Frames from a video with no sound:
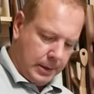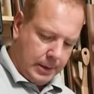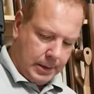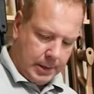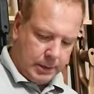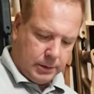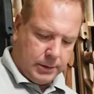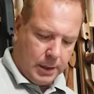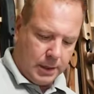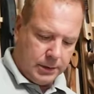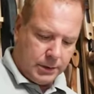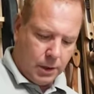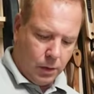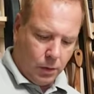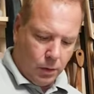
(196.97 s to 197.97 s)
It does
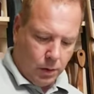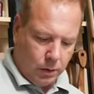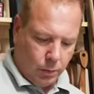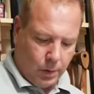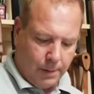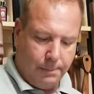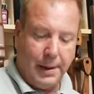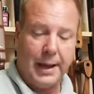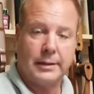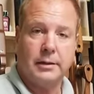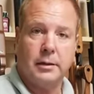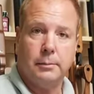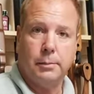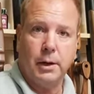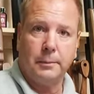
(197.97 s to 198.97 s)
go all the way back
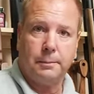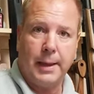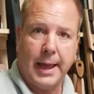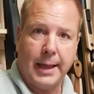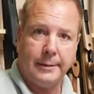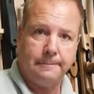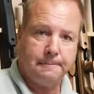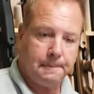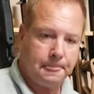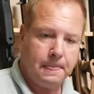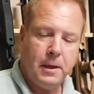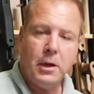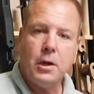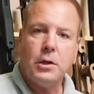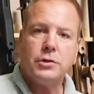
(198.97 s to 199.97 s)
to the butt pad.
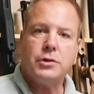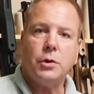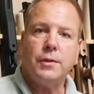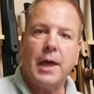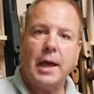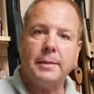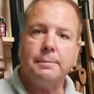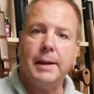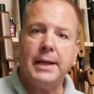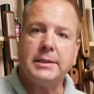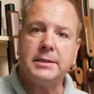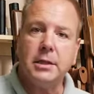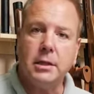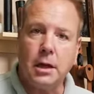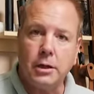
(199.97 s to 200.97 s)
So that
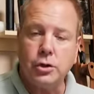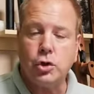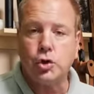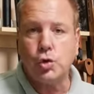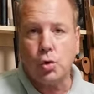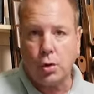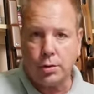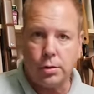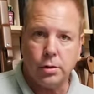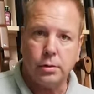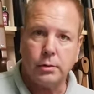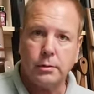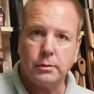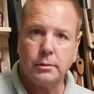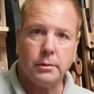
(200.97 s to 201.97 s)
makes the gun shorter.